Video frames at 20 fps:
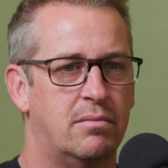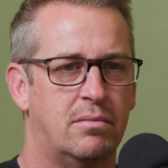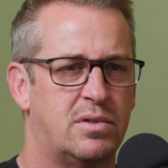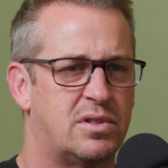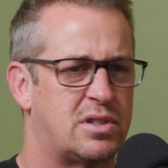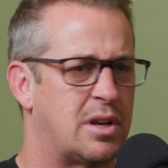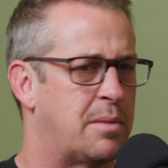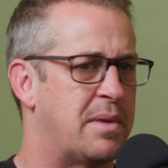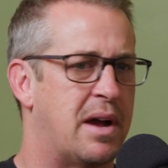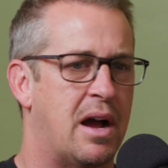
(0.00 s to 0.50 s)

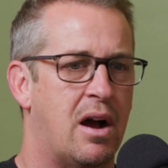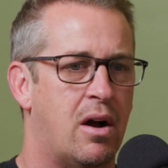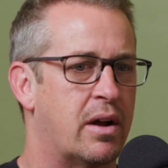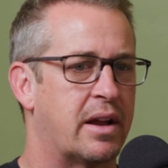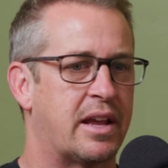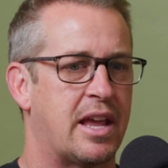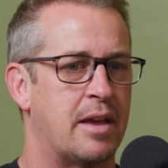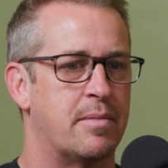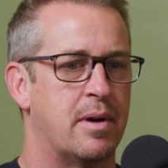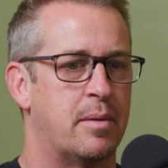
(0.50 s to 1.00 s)
somehow
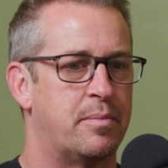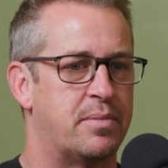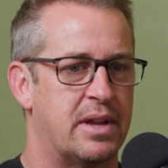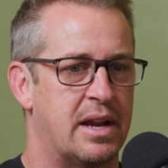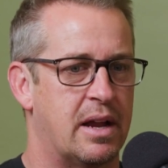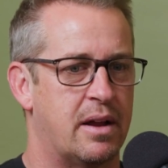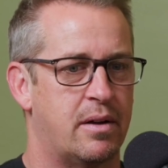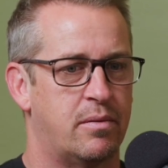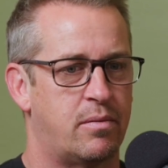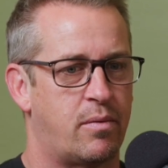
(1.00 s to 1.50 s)
it came up
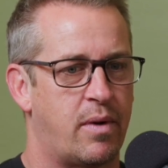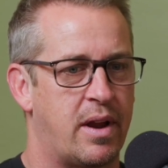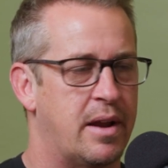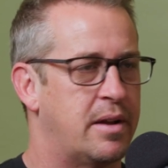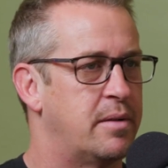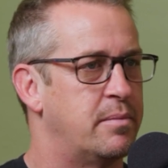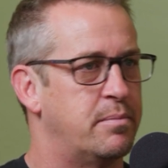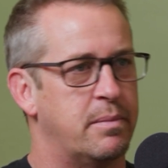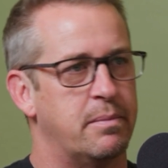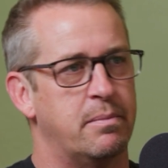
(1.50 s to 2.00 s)
that I
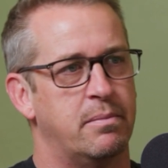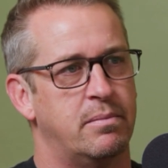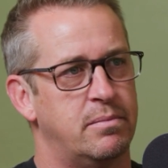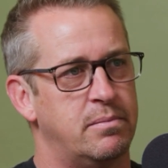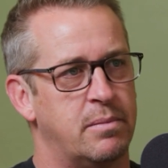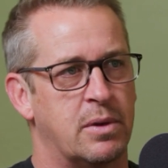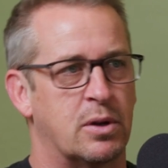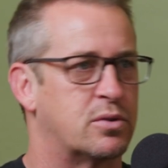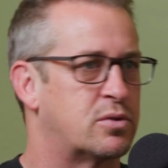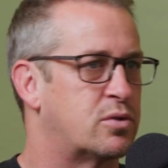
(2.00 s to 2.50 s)
ran
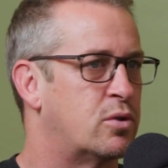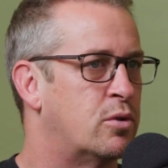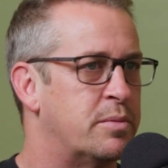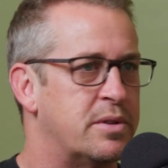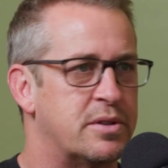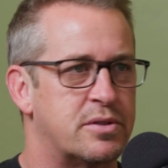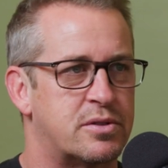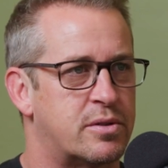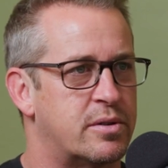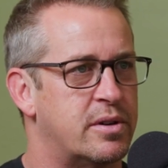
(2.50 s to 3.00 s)
a middle school
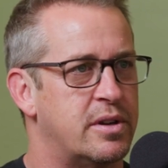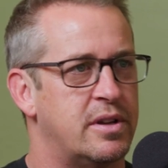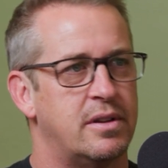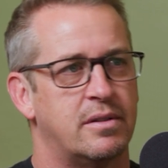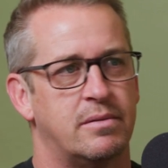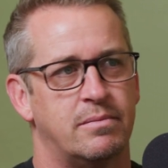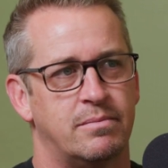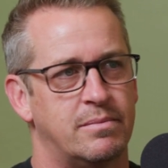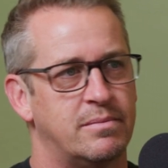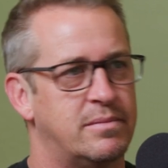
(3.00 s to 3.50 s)
ministry
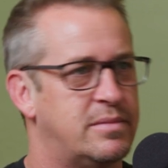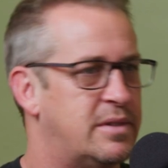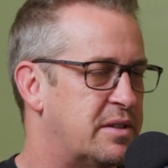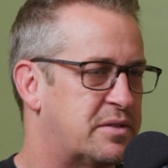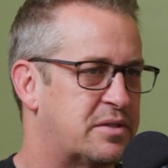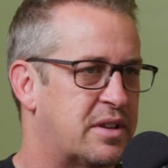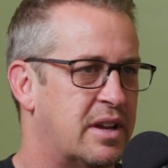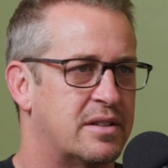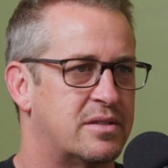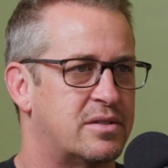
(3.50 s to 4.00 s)
and
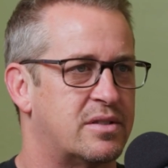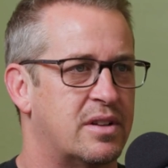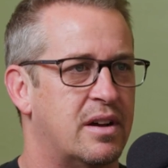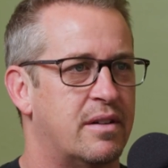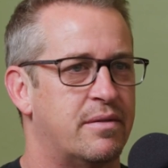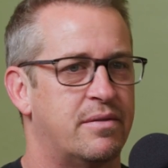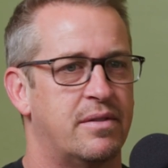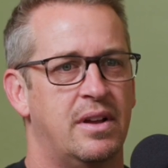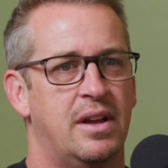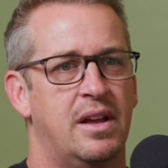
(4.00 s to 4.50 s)
this kind of
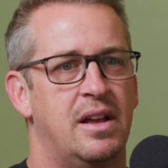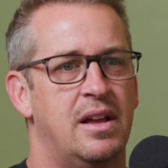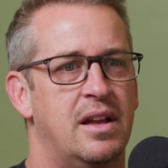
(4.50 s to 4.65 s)
stuff.